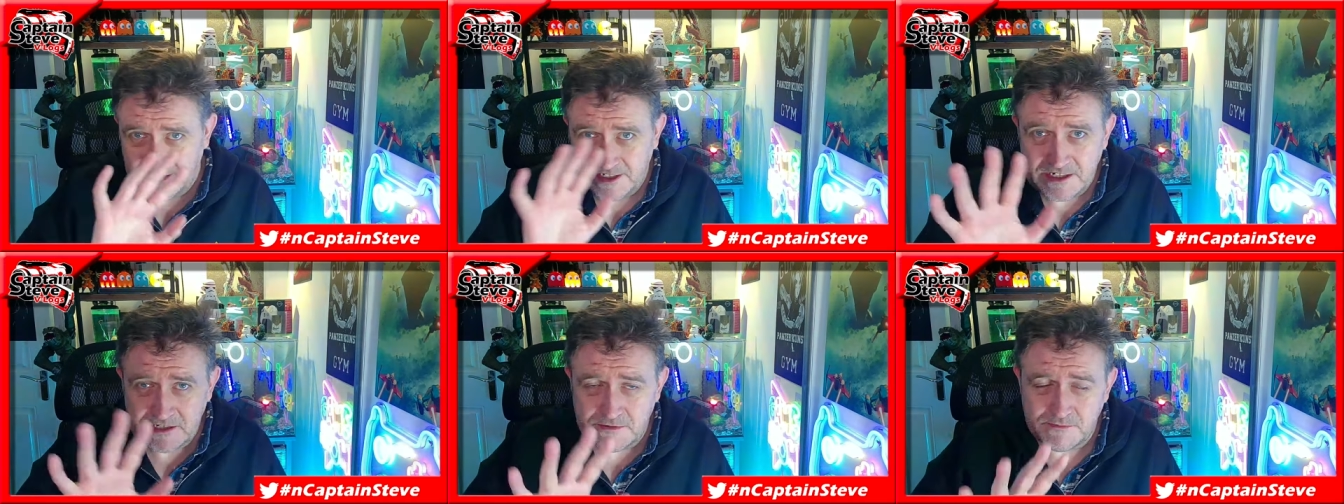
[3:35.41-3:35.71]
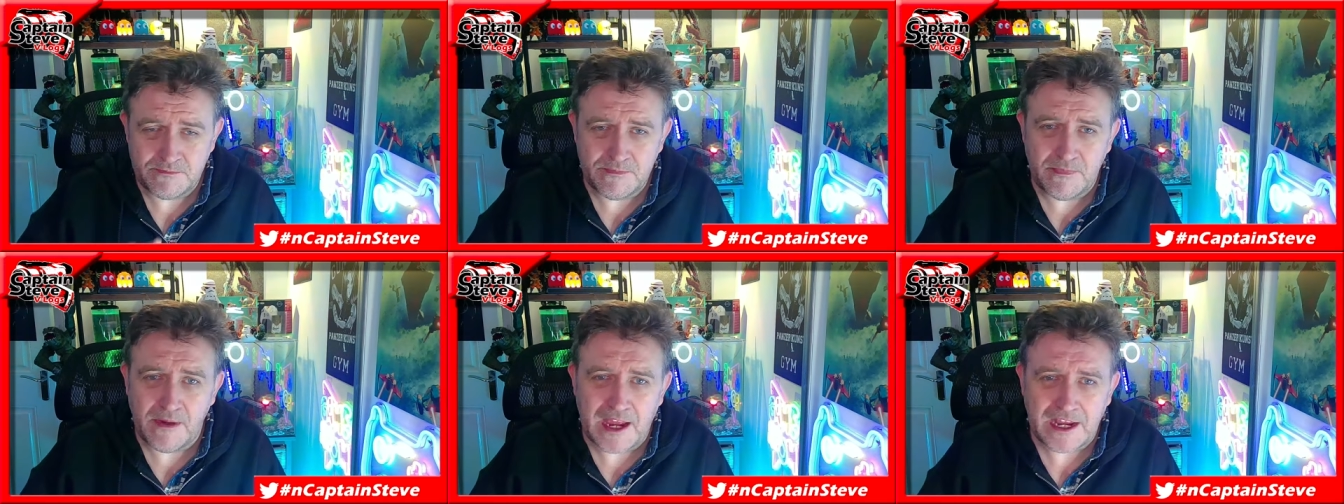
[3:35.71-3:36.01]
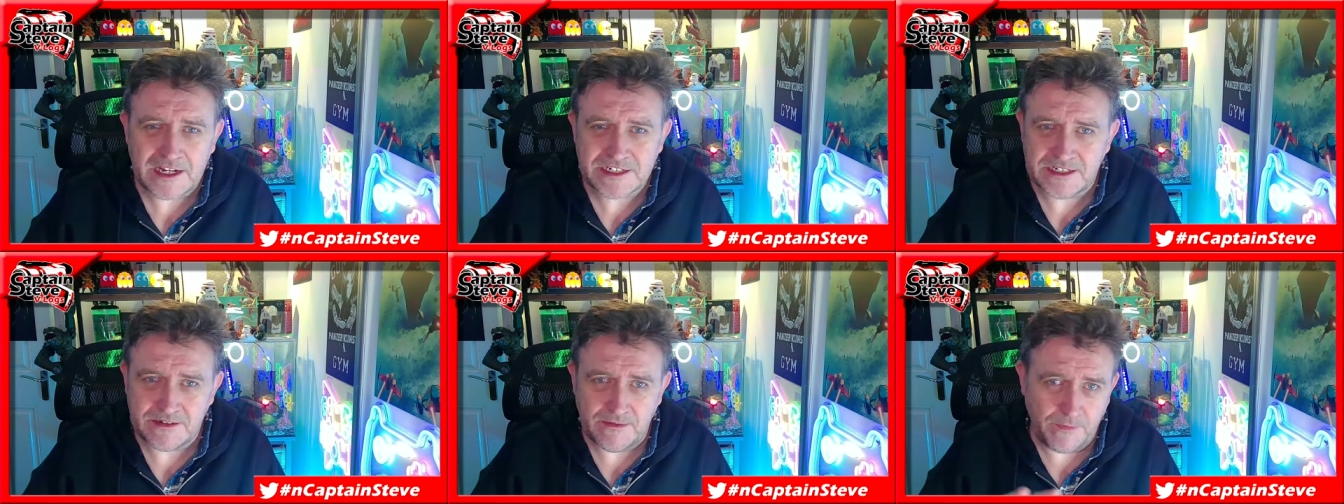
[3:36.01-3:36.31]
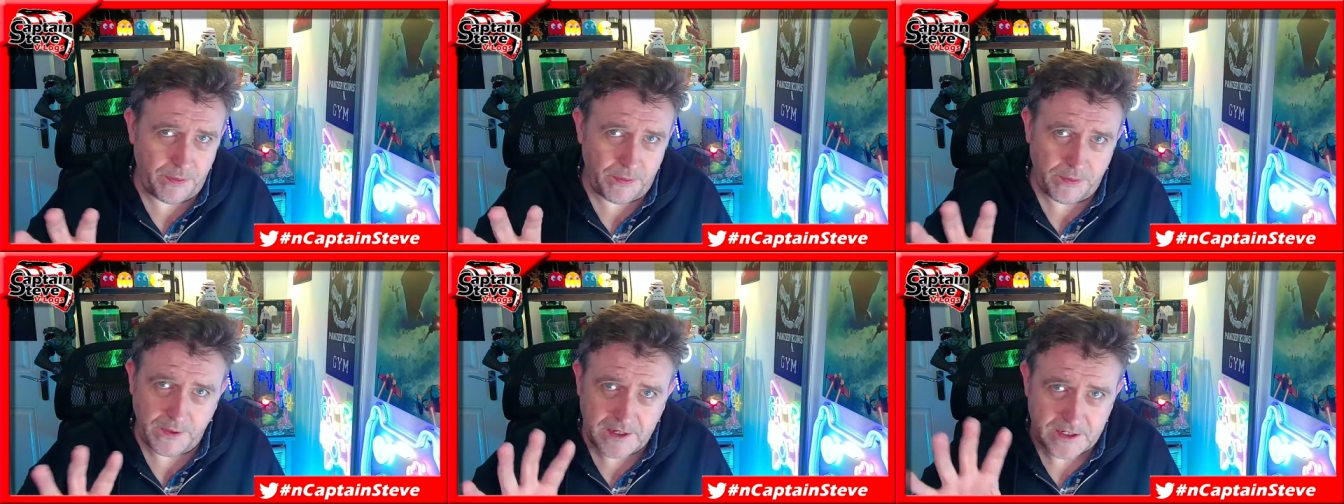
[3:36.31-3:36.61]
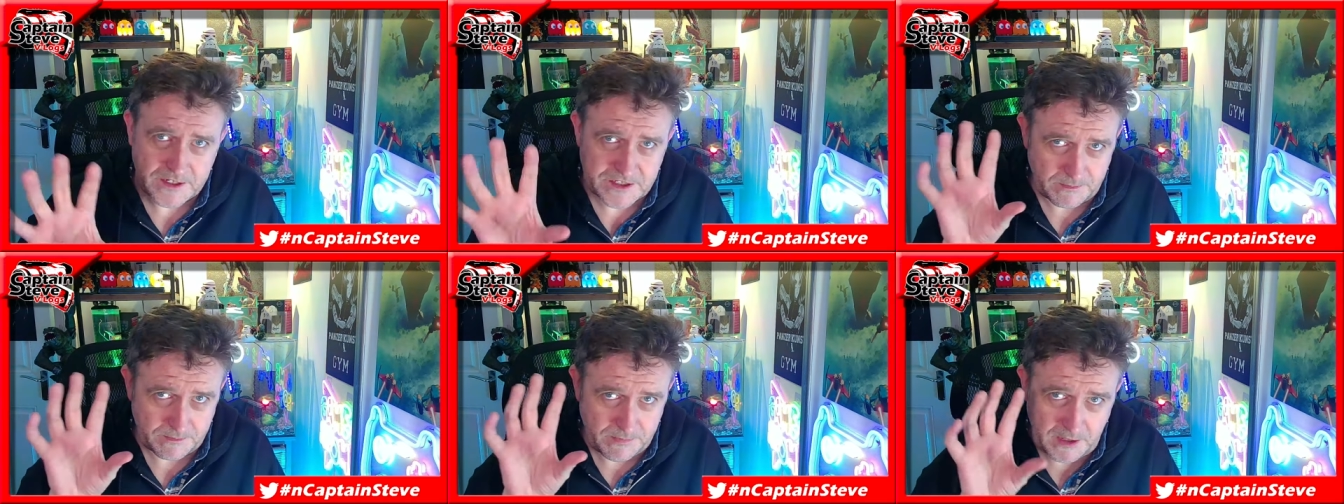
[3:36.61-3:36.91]
these massive
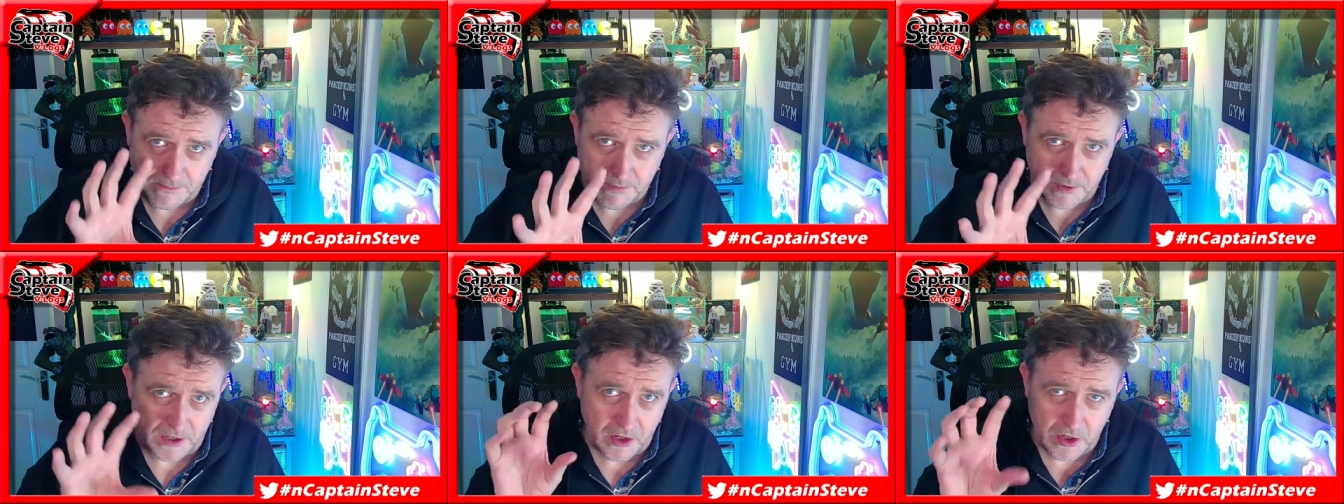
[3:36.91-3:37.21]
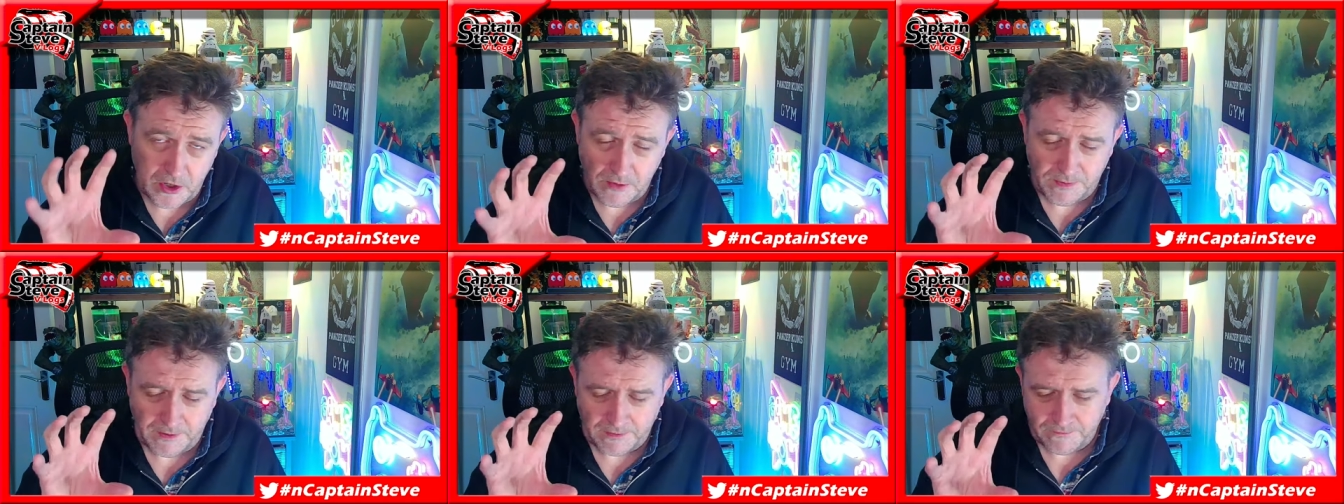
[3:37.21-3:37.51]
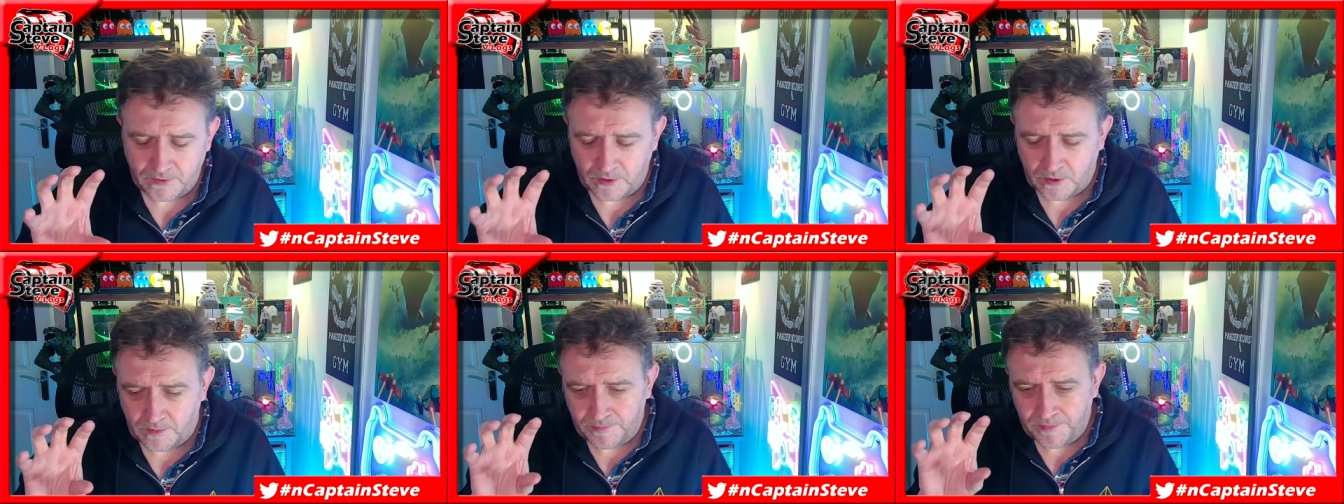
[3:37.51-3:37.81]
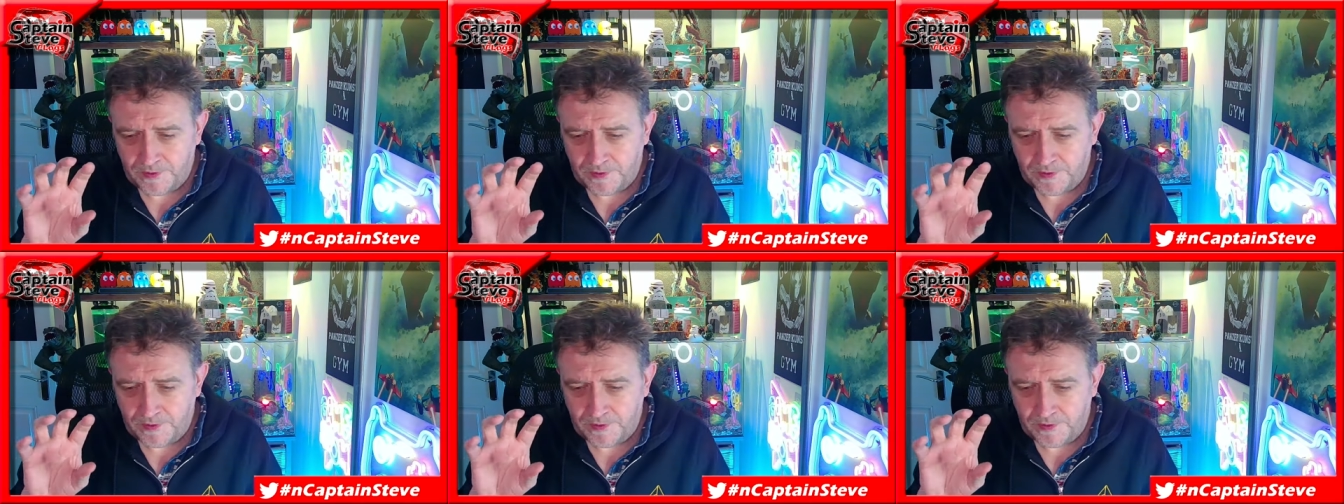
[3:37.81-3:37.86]
things that people are hoping for.